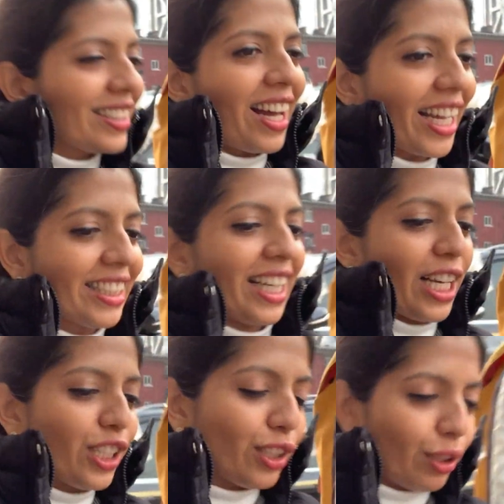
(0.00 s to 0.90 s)
nice
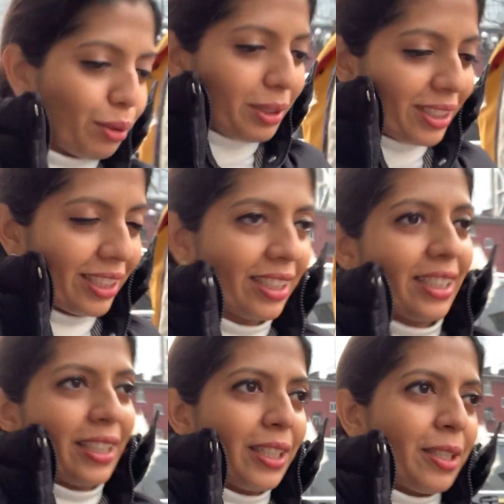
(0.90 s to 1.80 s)
suit,
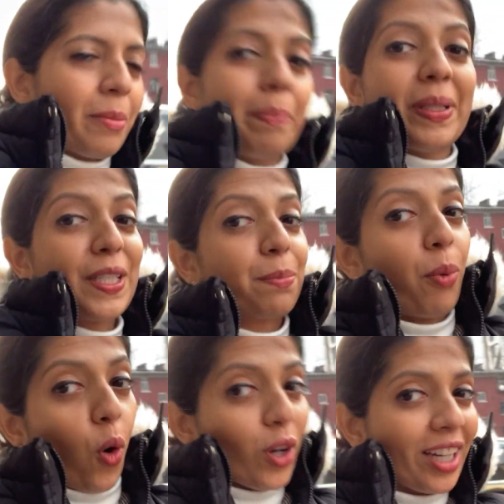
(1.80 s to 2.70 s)

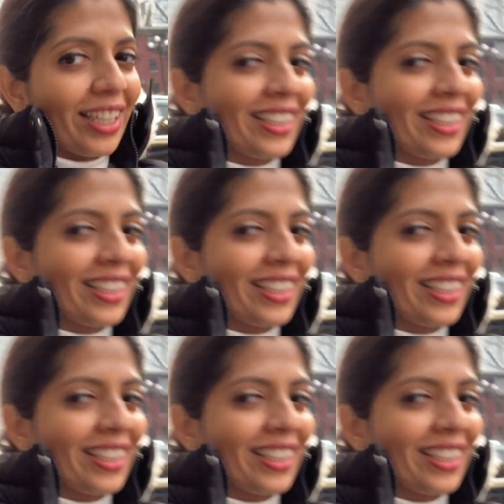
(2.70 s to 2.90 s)
bespoke